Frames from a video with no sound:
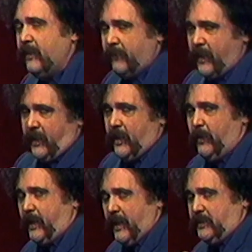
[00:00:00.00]
Fuck you,
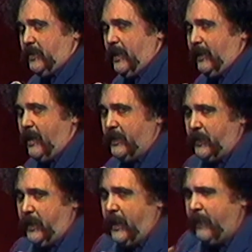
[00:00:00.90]
we'll catch you on
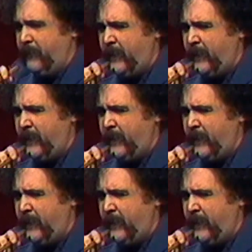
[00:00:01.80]
Laundry Day.